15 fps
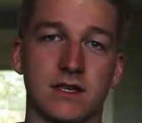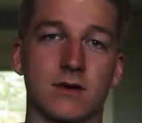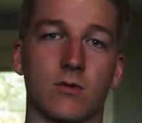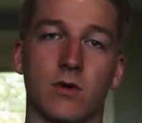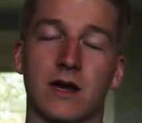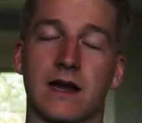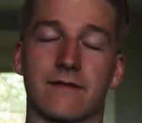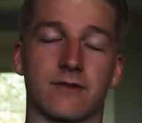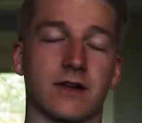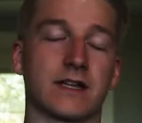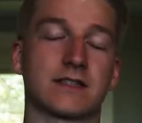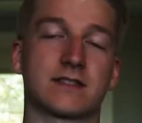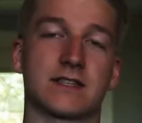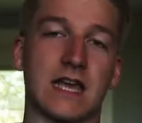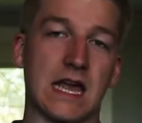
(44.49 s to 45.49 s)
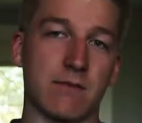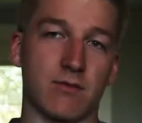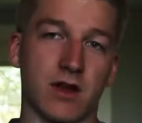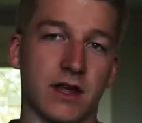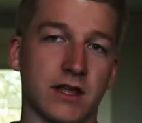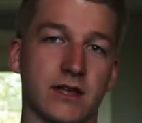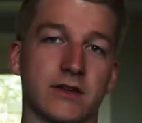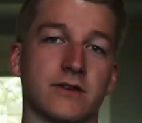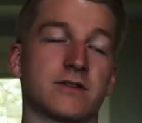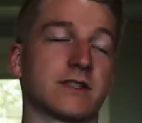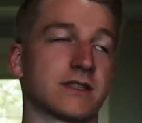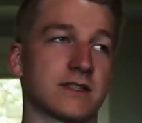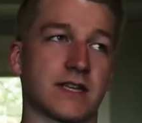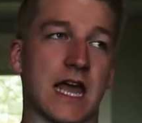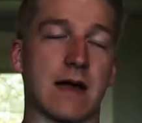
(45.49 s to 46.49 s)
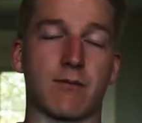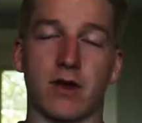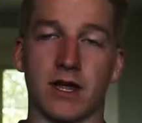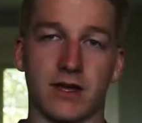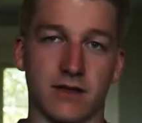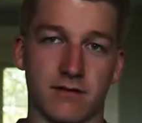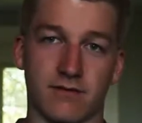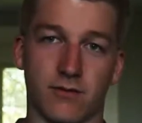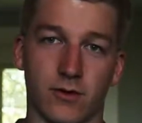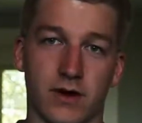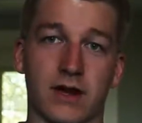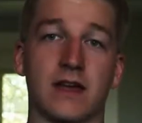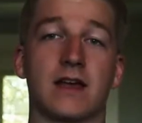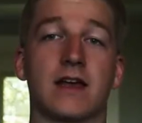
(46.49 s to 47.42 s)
Whatever. It's the camera I use. It's the camera I could afford.